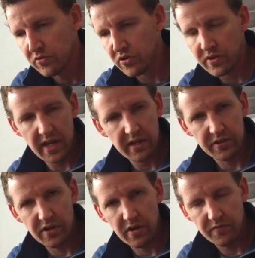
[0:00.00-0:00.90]
turn the
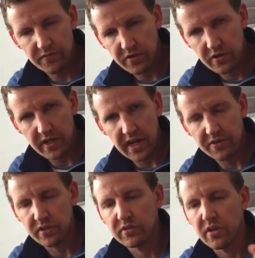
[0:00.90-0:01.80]
engine off turn the
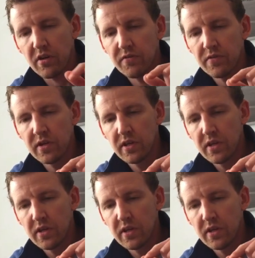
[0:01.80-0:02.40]
electrics off